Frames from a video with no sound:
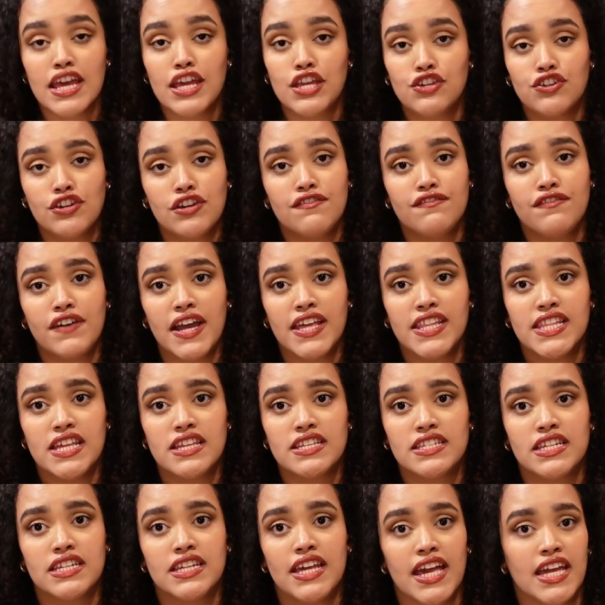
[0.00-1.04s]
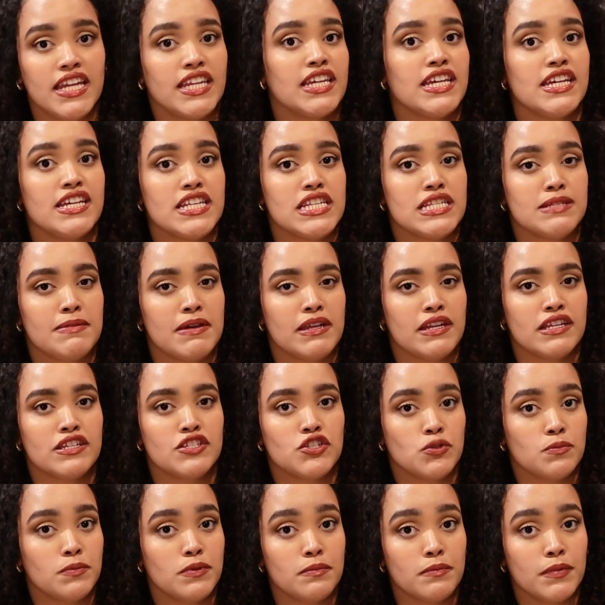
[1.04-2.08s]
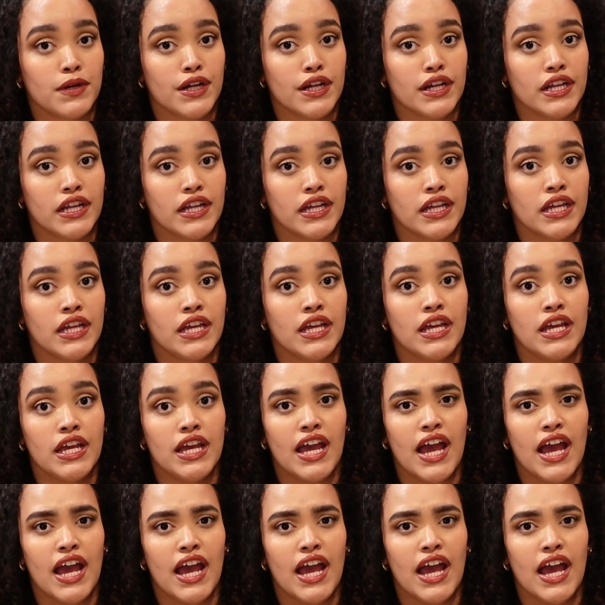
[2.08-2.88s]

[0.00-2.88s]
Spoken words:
You can find this in any Hispanic supermarket.